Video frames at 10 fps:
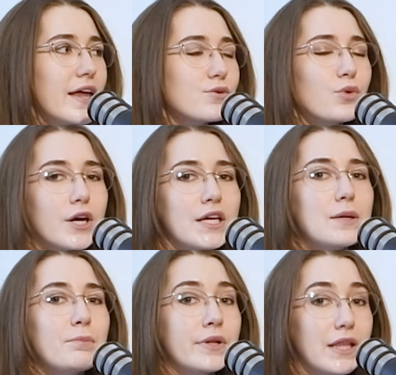And where he
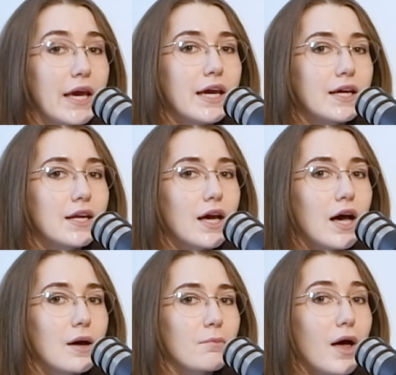played
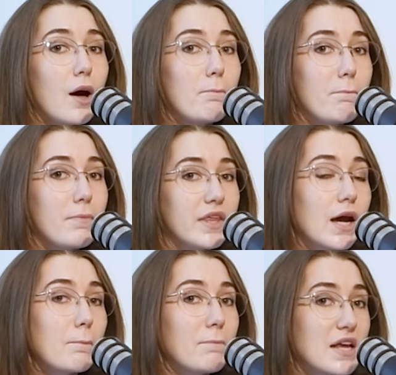like
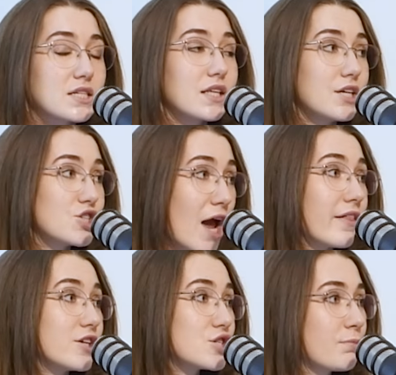a mentally
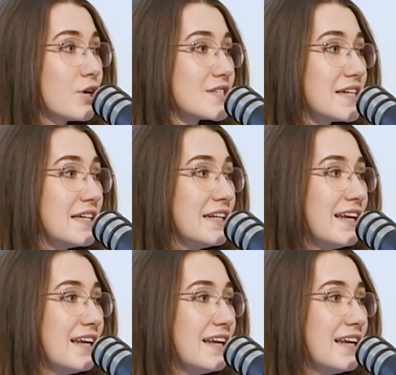challenged person.